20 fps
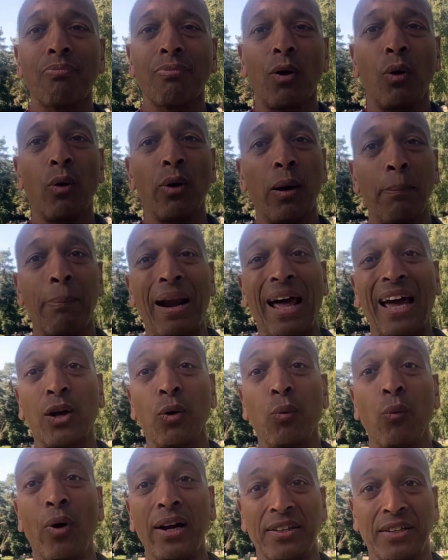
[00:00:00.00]
on a black
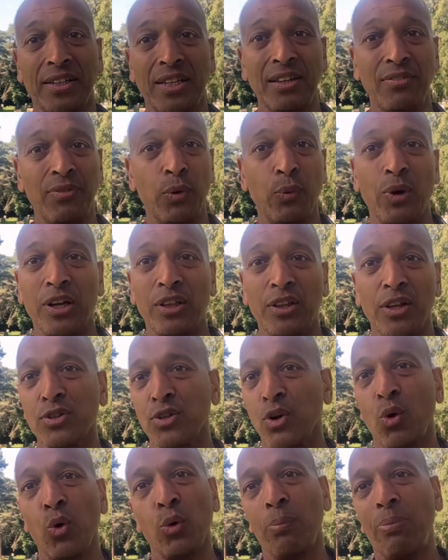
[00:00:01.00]
and white TV, one of those
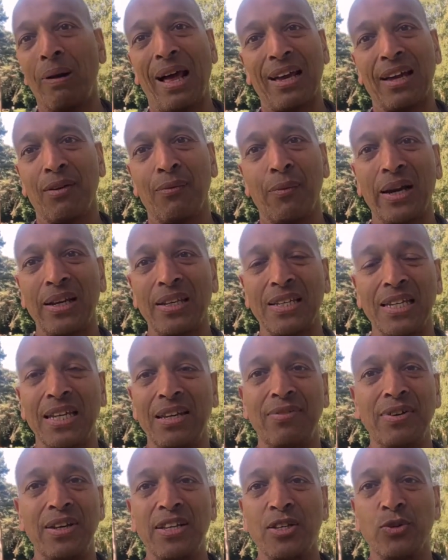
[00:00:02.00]
old black and white
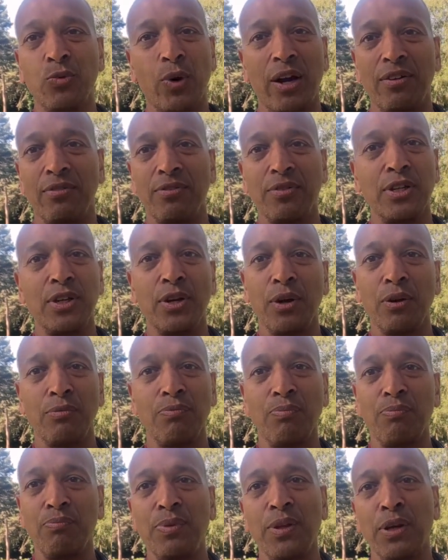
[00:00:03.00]
TVs where, you know,
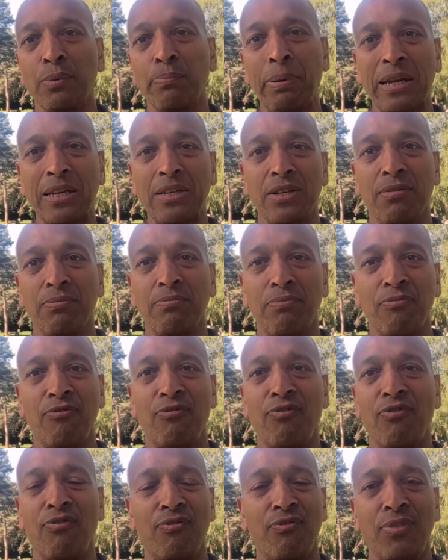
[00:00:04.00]
the picture
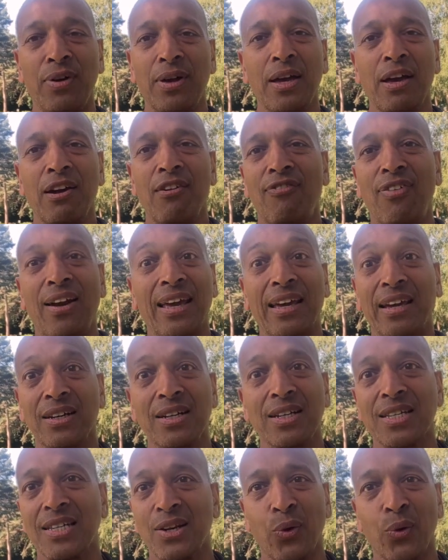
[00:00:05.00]

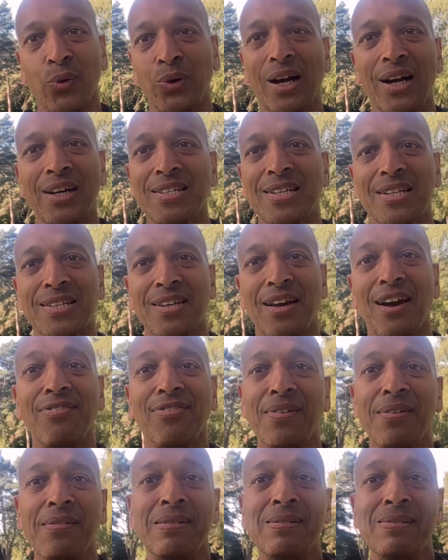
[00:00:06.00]
flickers and all kinds of stuff,
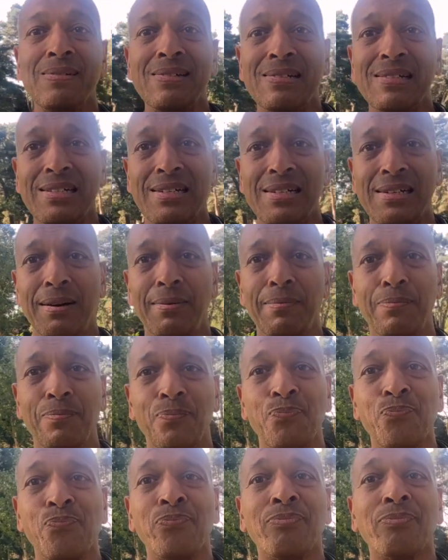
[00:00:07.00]

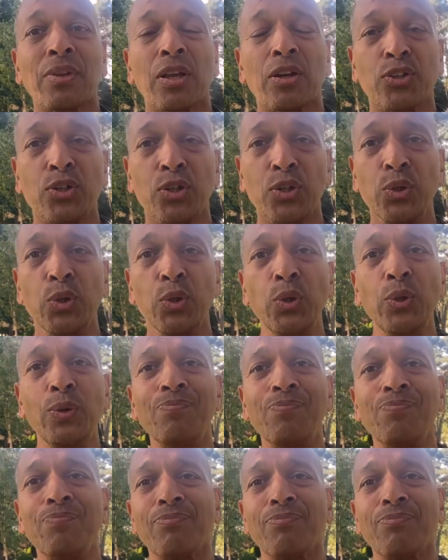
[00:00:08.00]
to